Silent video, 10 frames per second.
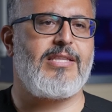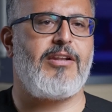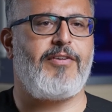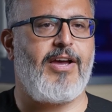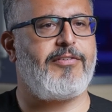than
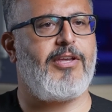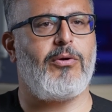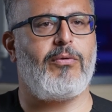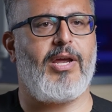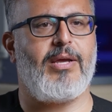5
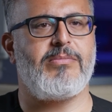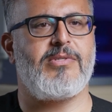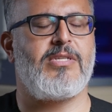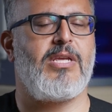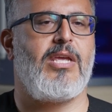
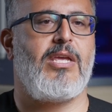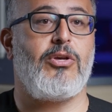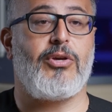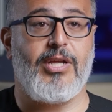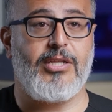kilograms.
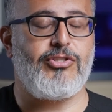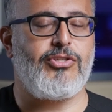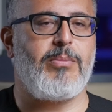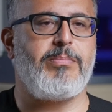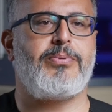You cannot
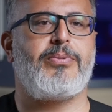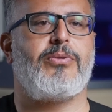jump.